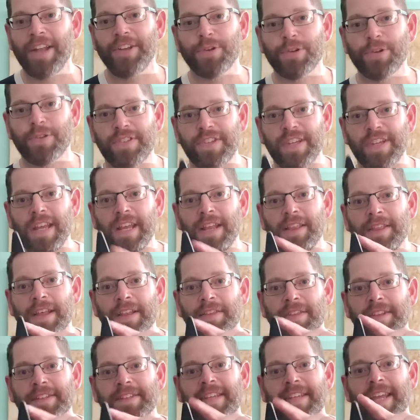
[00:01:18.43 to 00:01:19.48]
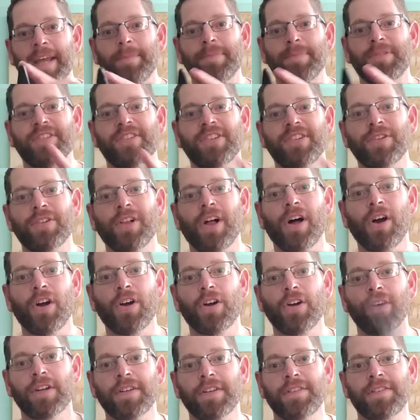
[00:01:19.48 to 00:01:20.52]
And you'll see that the tip still
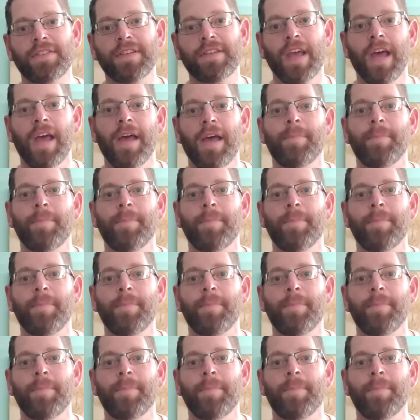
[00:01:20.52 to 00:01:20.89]
arcs,